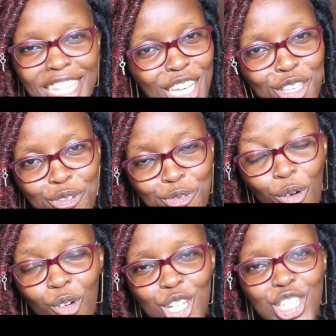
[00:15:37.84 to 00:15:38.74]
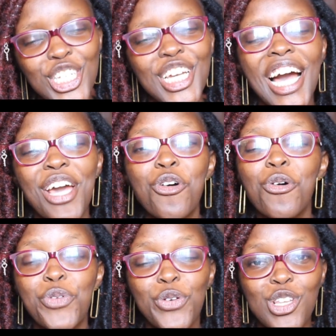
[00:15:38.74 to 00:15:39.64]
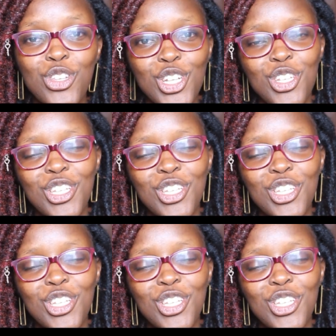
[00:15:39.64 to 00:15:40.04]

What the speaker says: thank you for watching. I hope you enjoyed